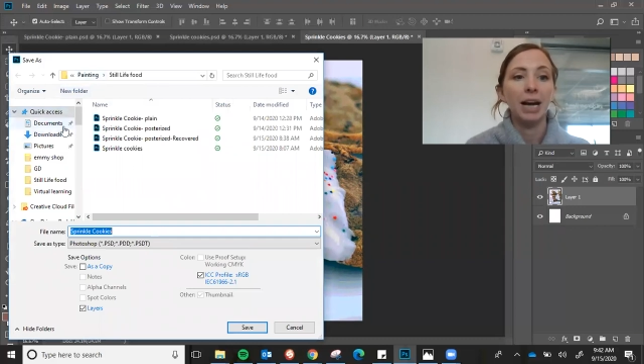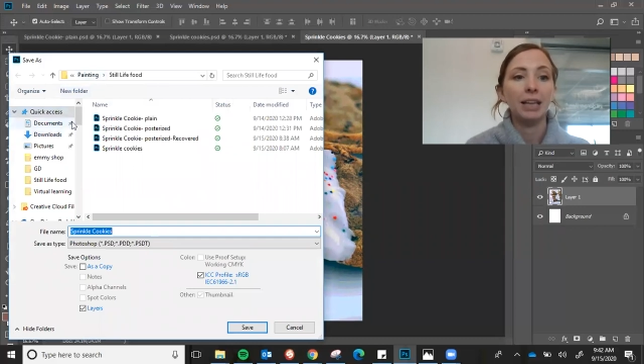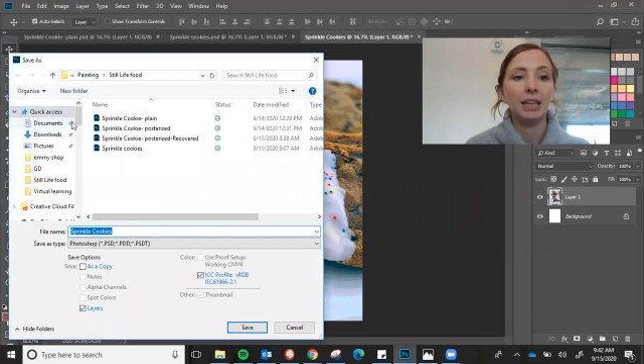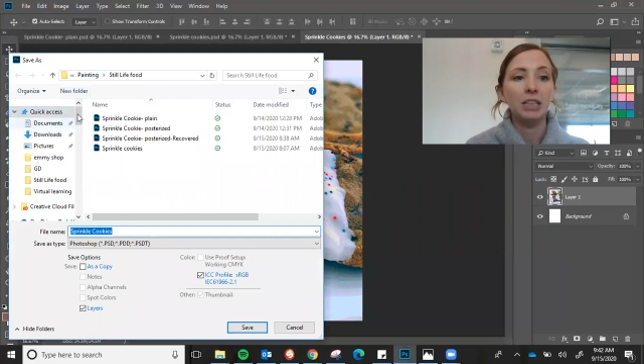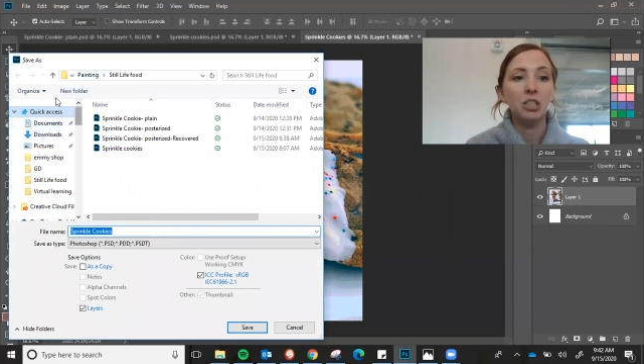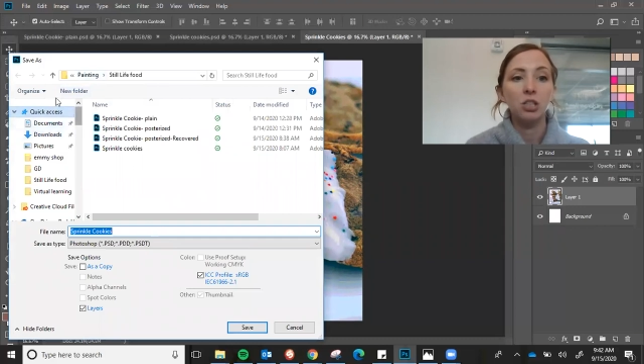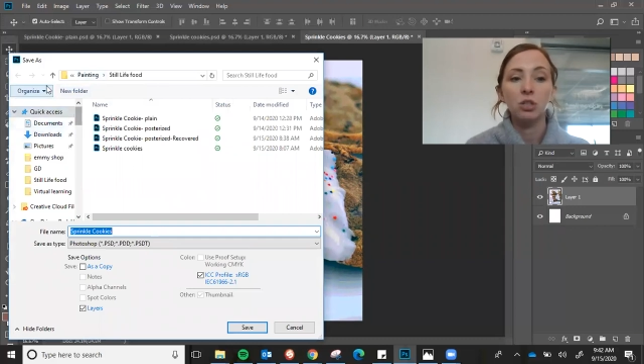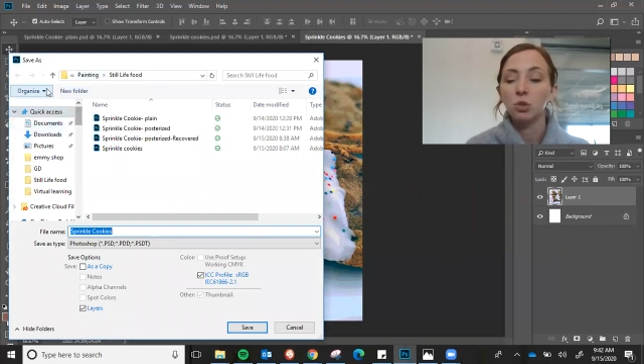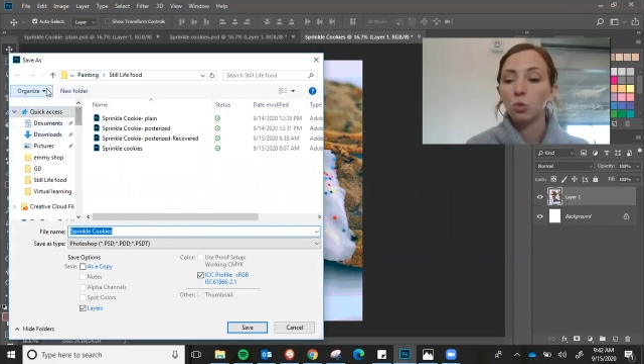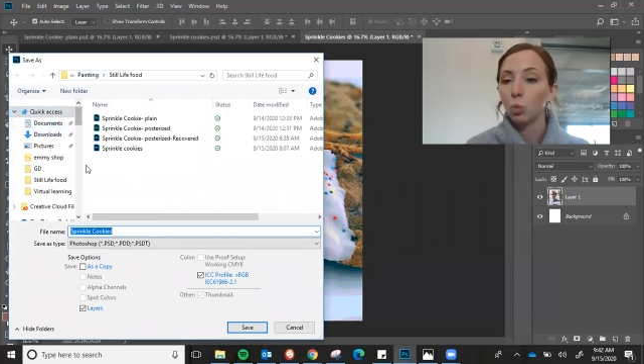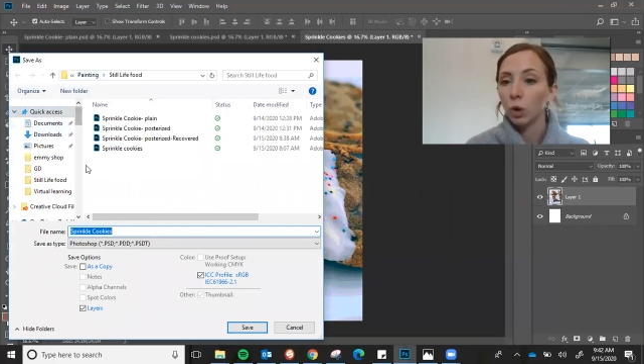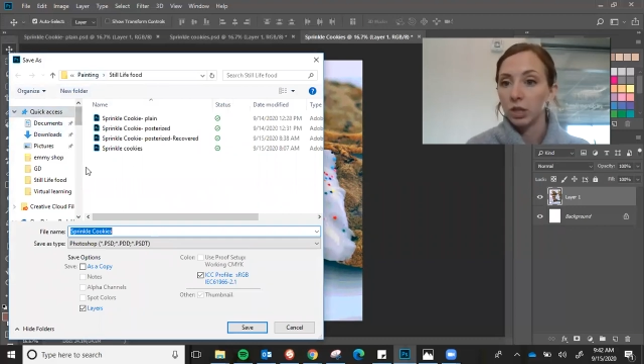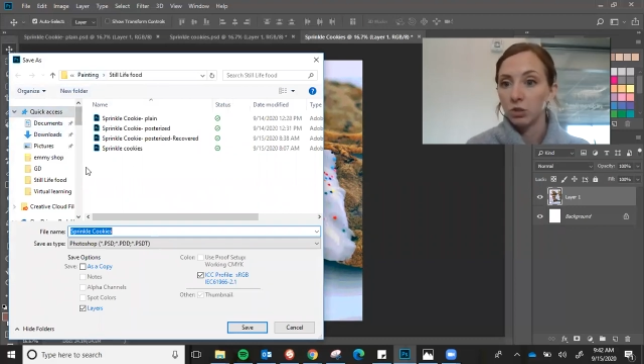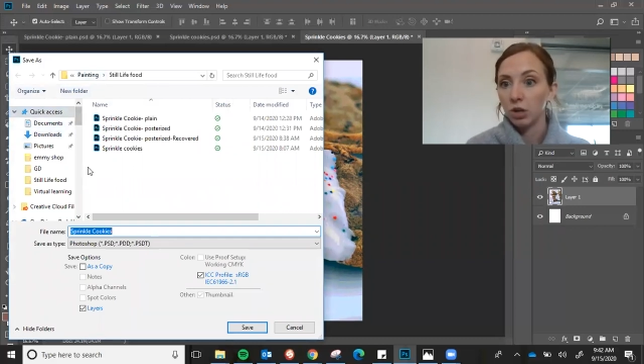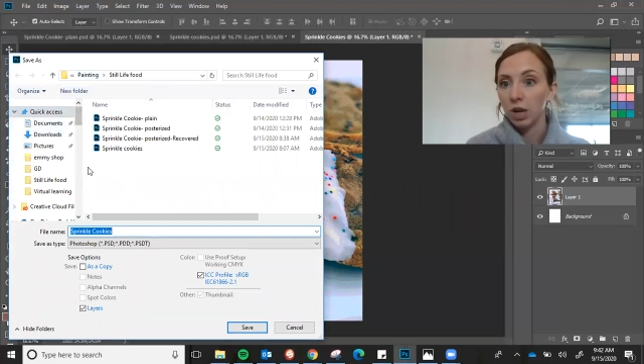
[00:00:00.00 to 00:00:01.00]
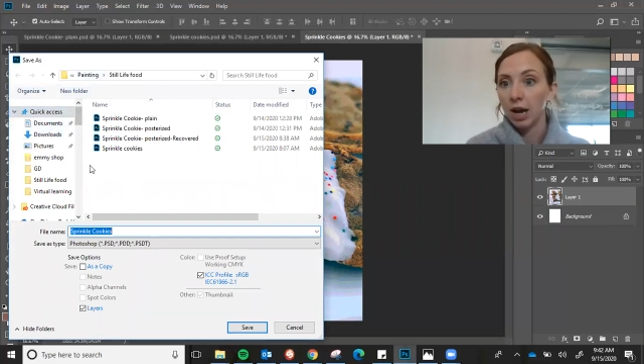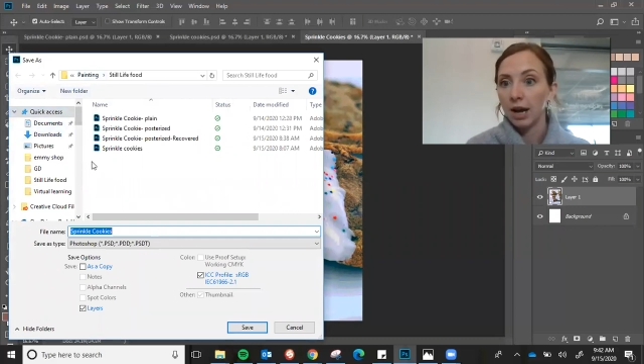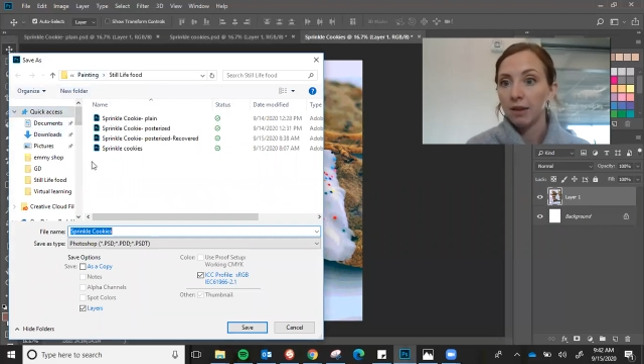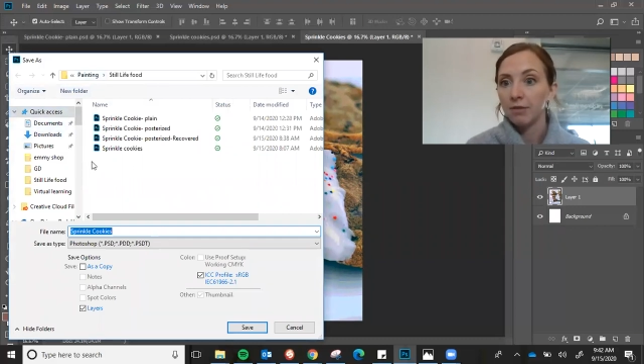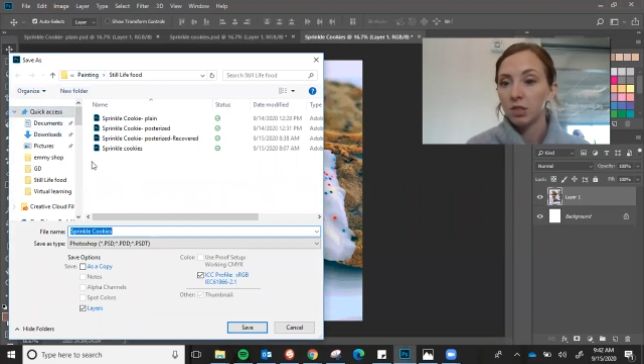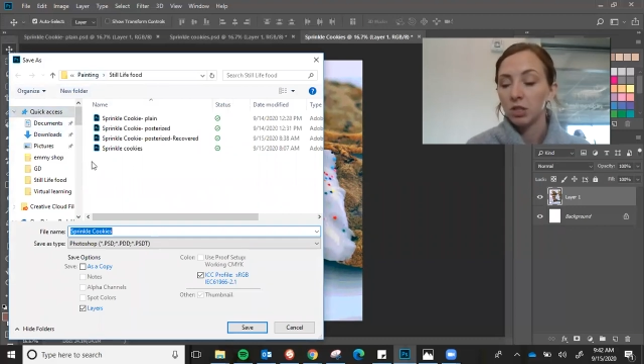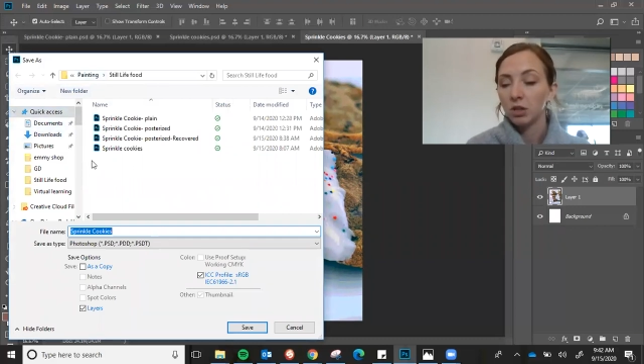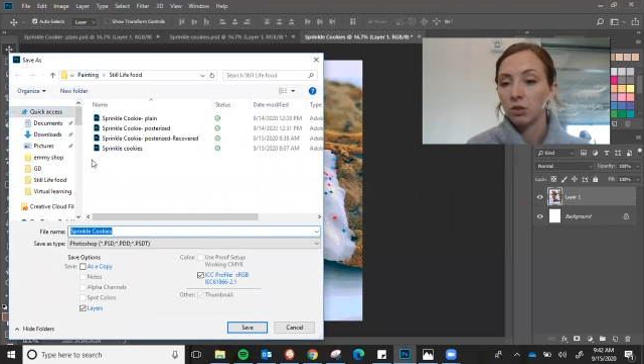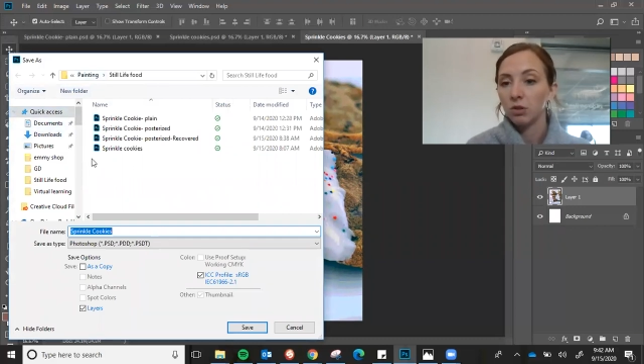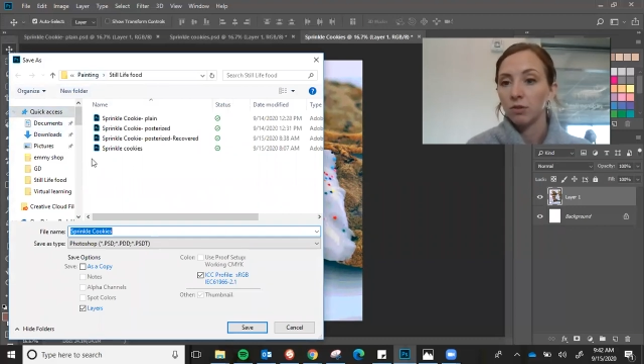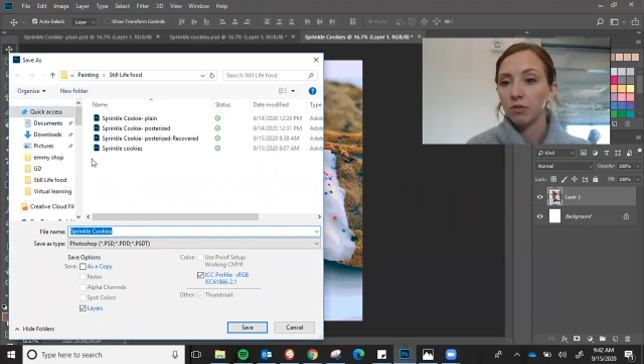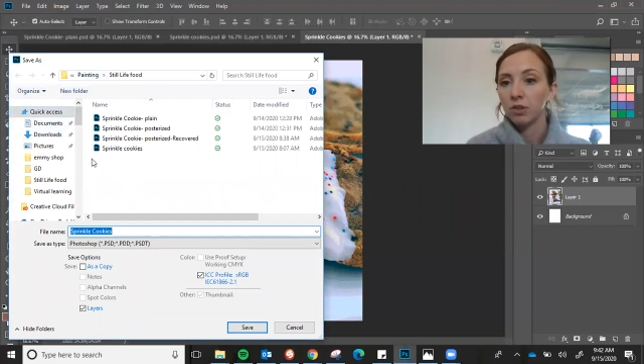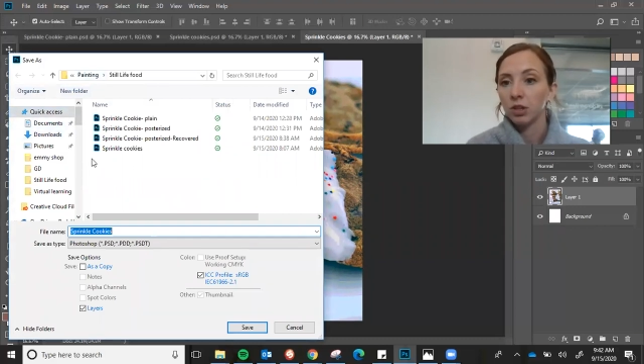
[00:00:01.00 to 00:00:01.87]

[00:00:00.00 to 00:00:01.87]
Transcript: I like to use OneDrive, so if